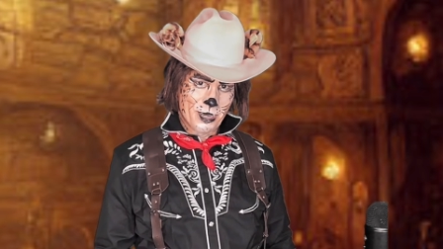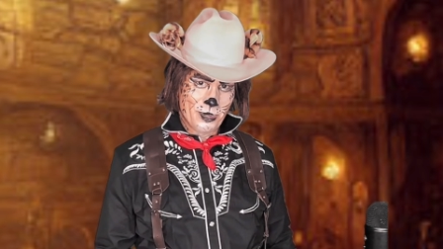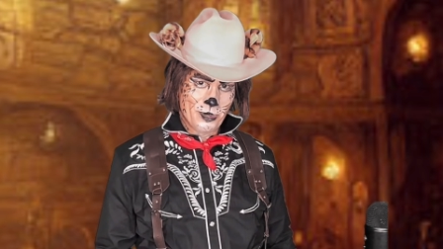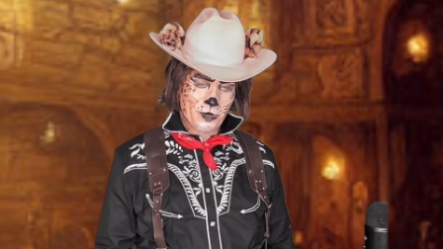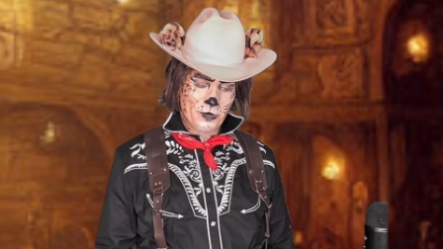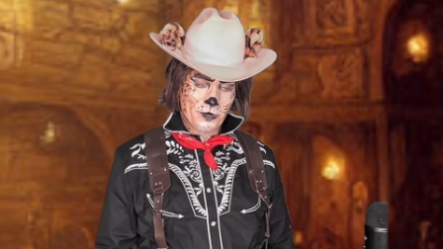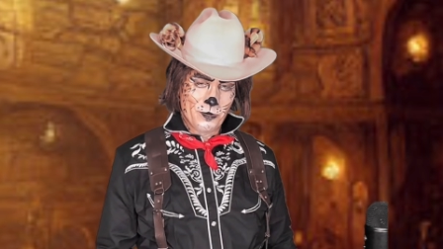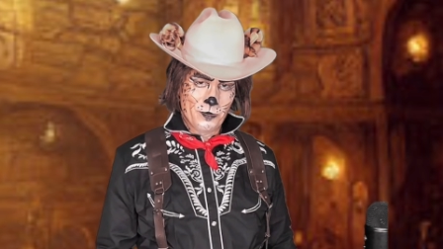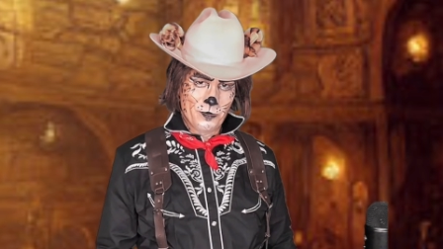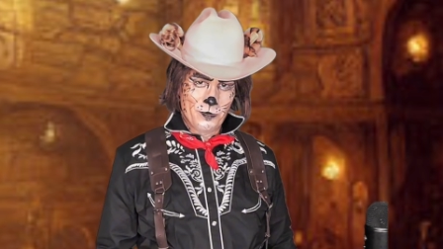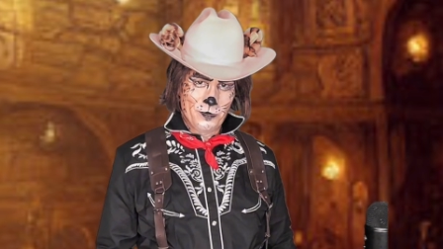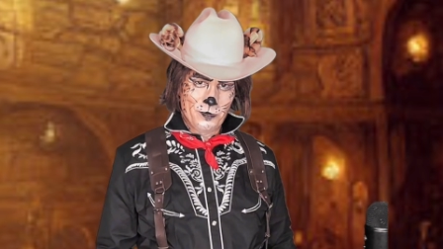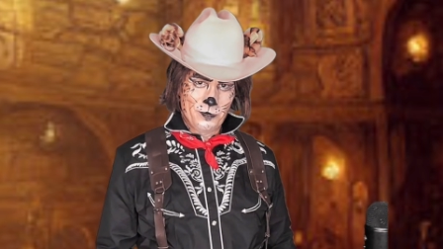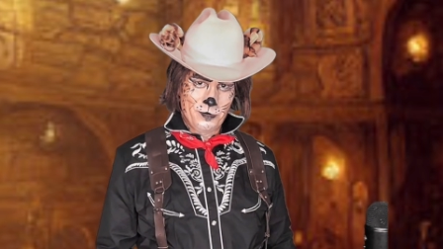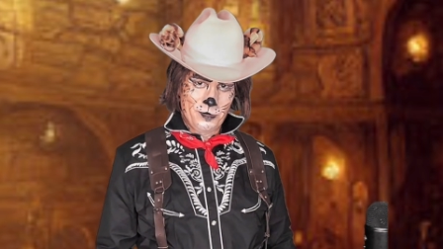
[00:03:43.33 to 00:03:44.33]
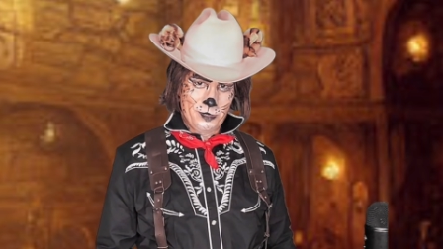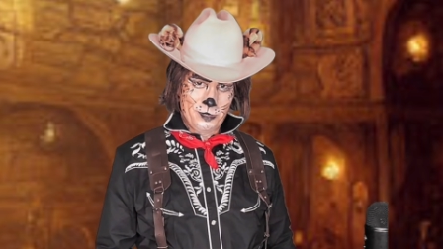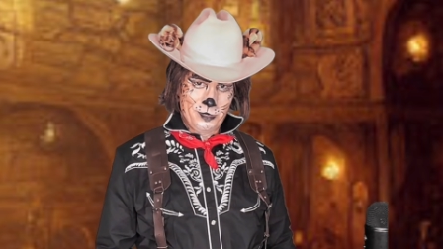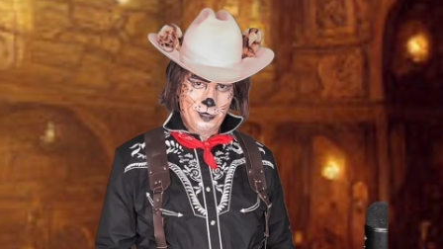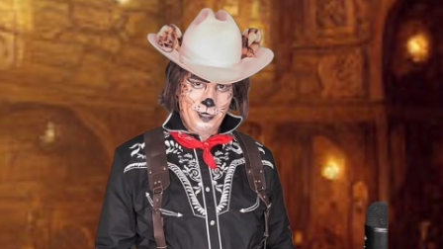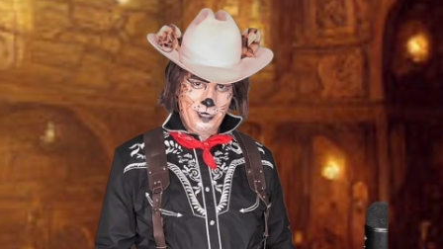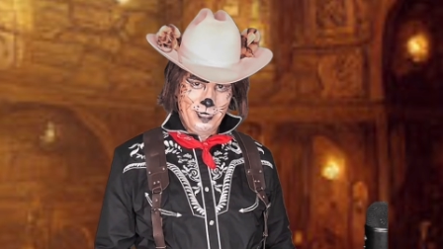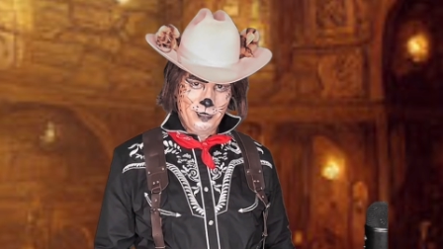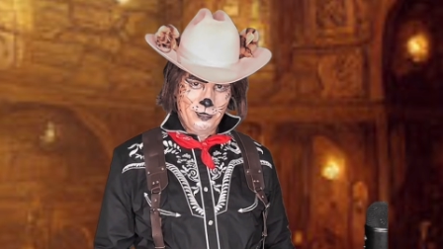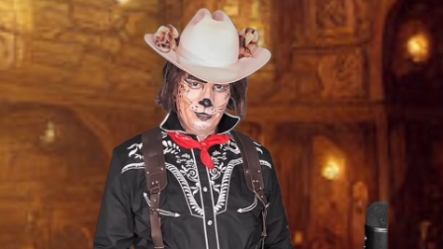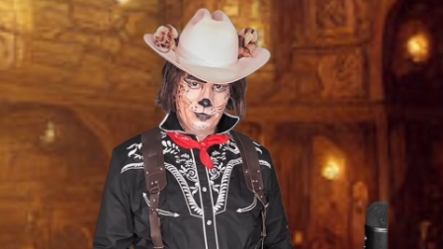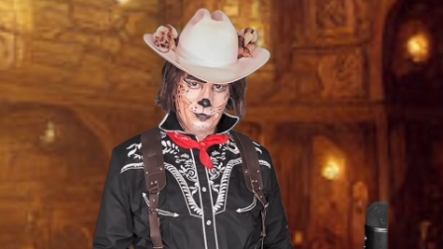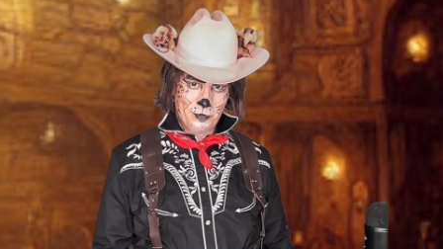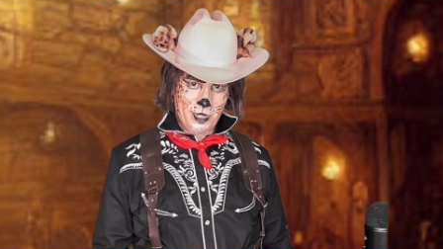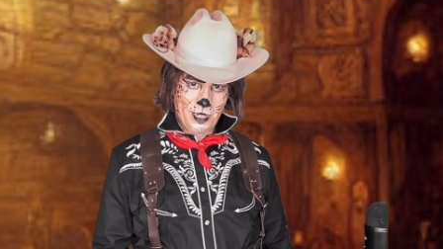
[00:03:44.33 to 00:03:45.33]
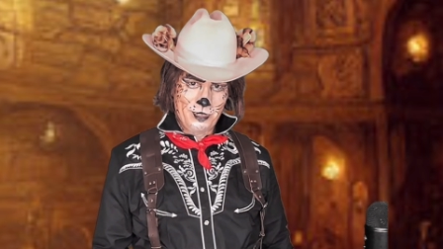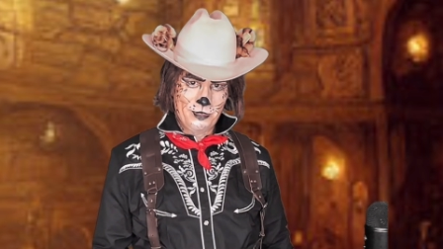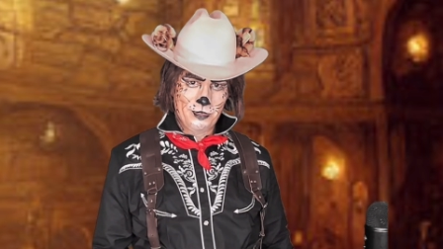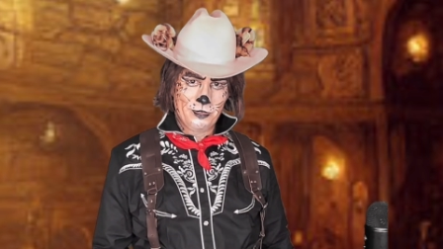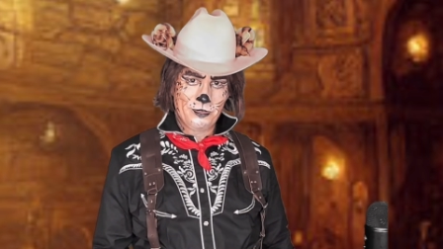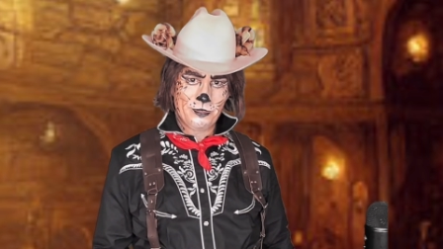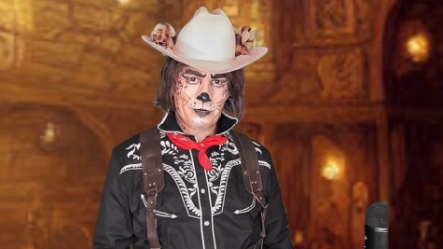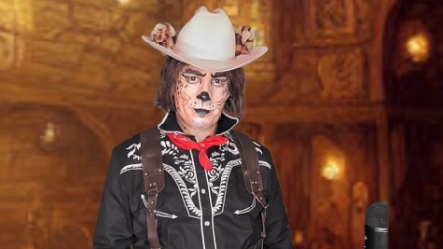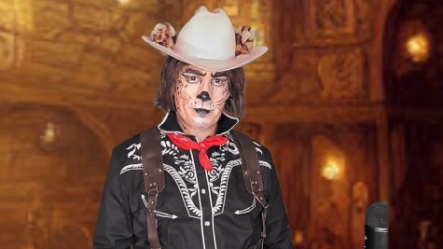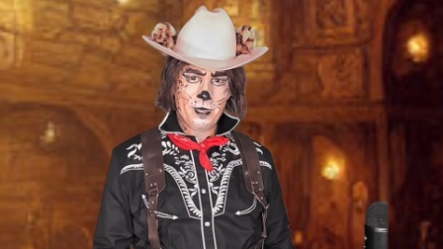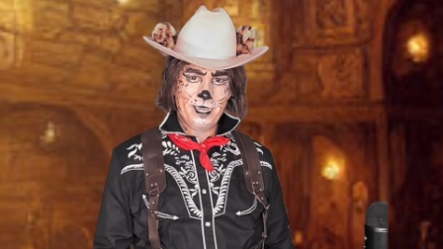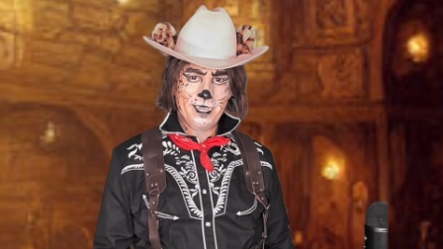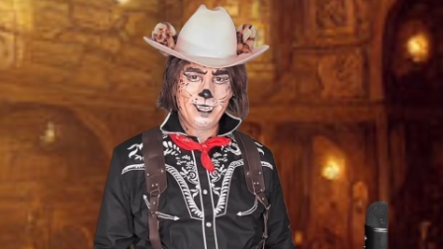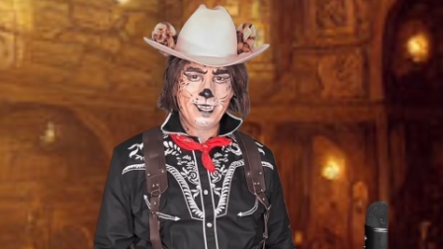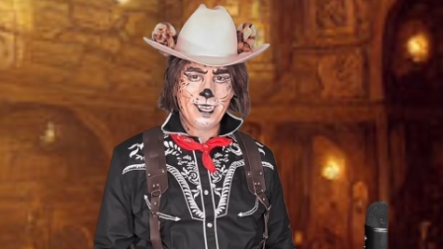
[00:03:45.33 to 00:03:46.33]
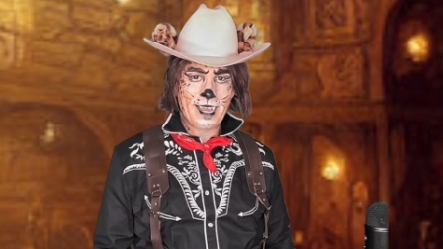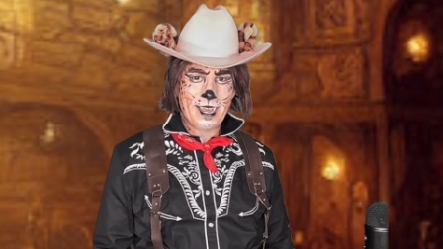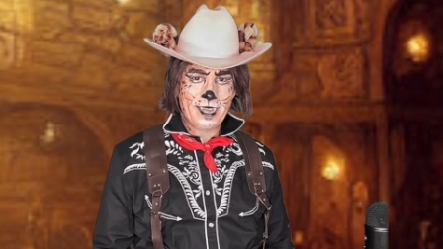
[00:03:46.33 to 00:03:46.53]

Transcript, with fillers: Oh, goodness gracious me.